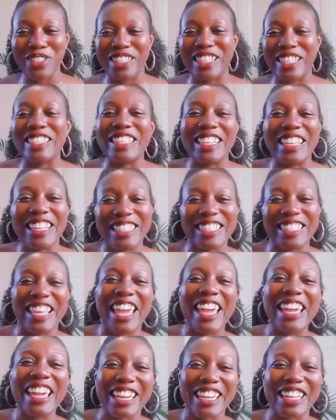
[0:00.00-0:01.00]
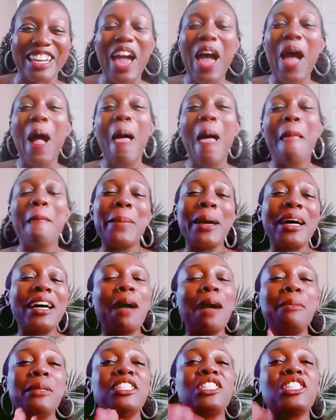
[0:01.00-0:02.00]
doesn't get taken but i
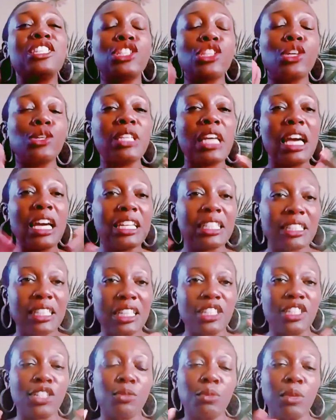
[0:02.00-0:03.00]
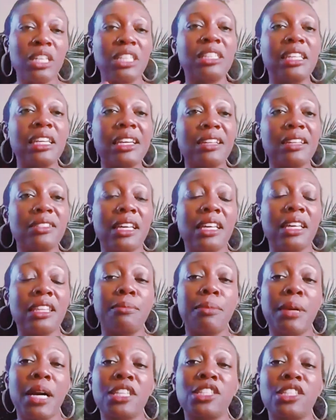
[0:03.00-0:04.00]
mean just those kind of things you want to think outside the
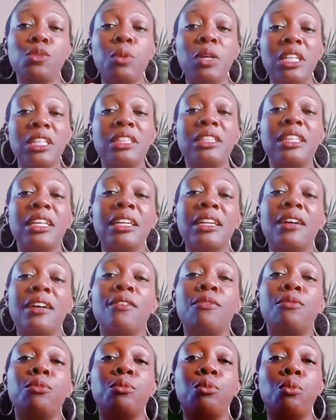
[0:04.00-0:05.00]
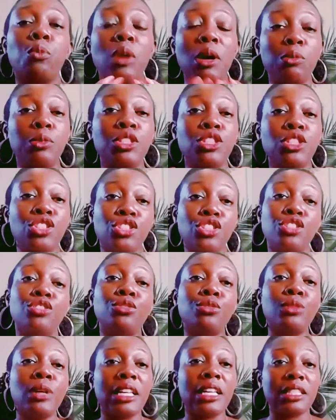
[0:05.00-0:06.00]
box you want to think of what would
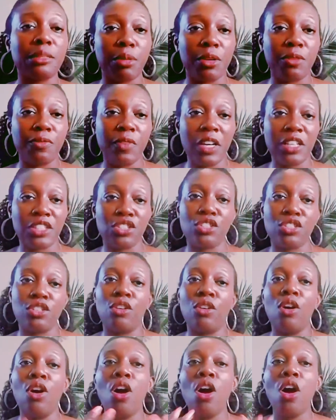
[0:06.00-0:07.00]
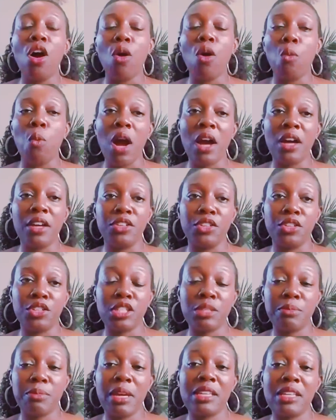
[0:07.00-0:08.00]
you as a professional want in your
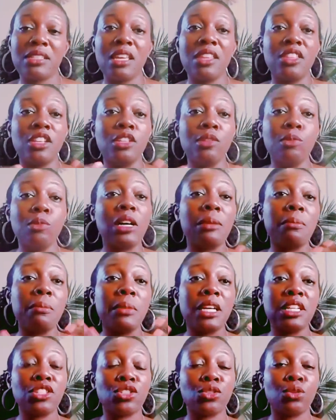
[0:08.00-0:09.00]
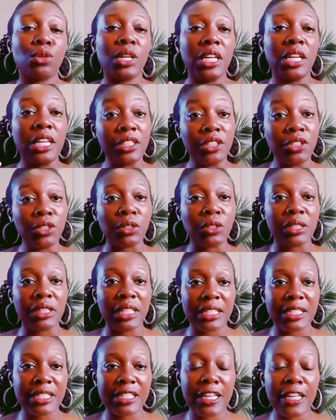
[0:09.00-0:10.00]
space and then you want to make sure in your
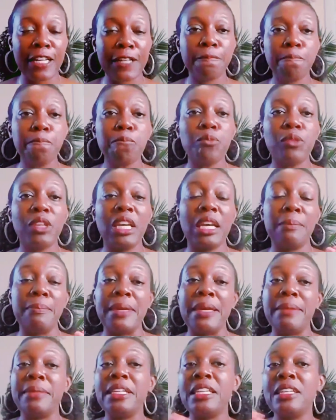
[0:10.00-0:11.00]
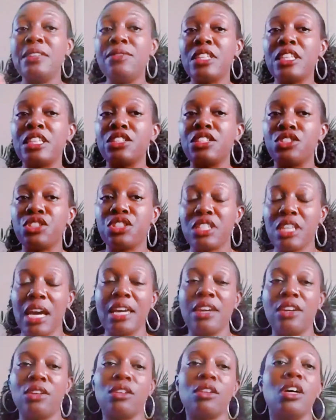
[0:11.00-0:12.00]
listing and maybe even in your
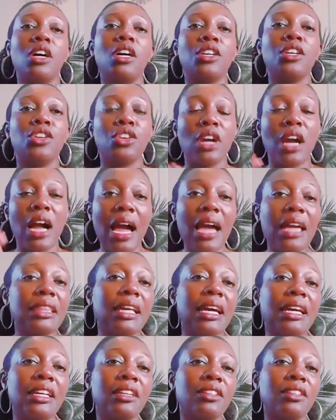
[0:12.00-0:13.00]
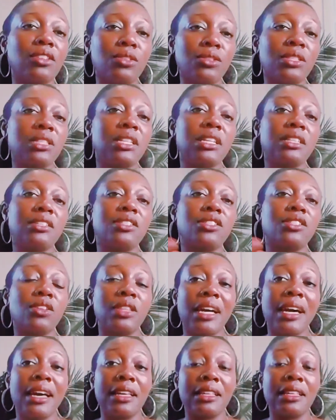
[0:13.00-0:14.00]
title you're highlighting those things so
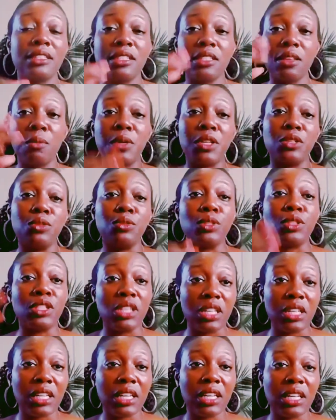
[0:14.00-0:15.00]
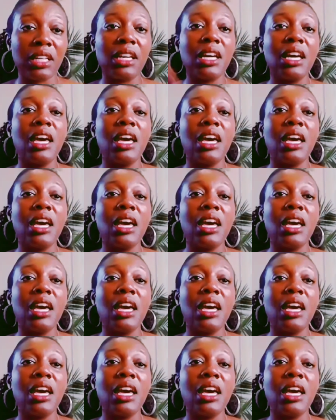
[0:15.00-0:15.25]
that someone who's looking